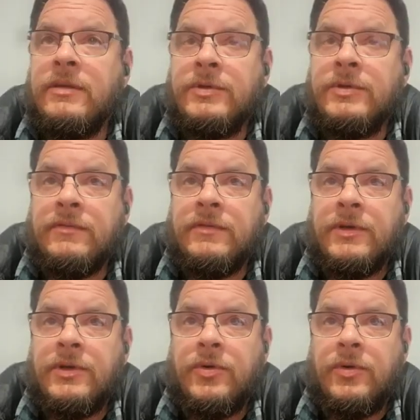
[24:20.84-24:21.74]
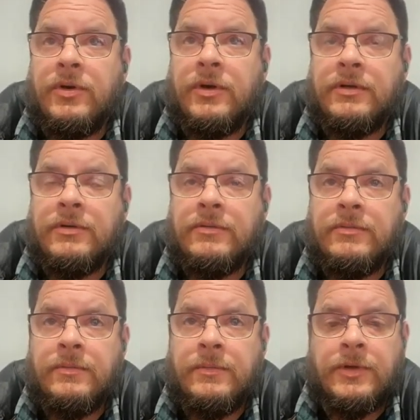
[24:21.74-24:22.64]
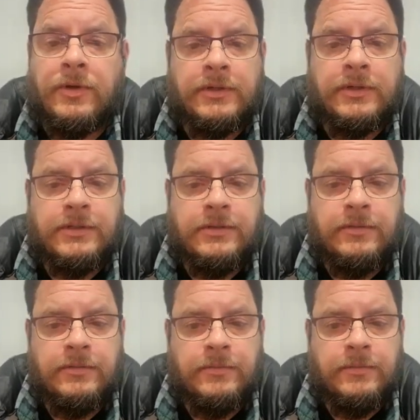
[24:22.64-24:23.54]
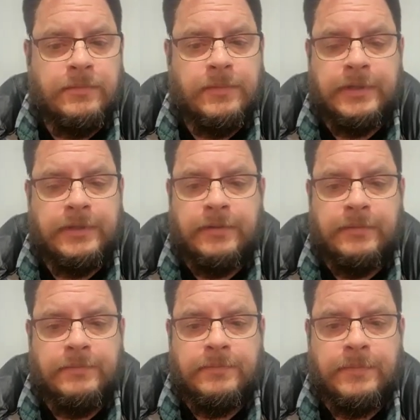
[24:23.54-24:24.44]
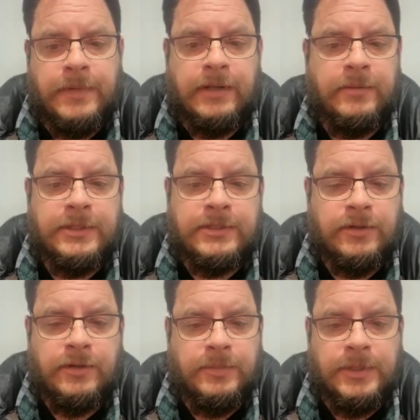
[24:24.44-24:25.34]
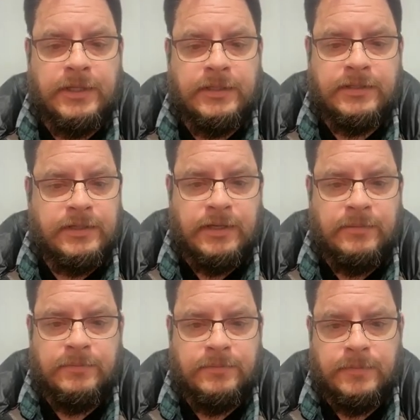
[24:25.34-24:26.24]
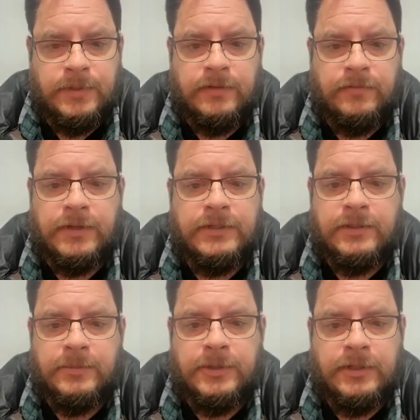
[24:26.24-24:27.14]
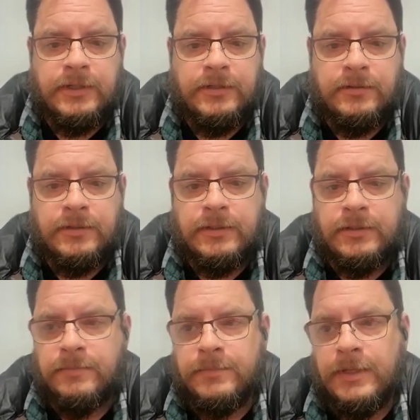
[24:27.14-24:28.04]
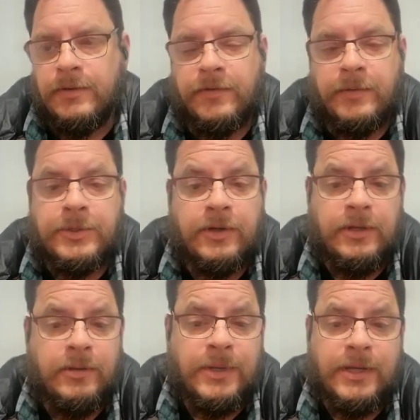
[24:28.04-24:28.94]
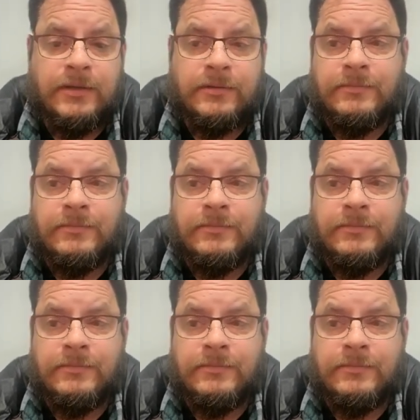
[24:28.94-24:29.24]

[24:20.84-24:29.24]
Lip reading: most of the core cost elements are going to be the same, very similarly. If I'm talking about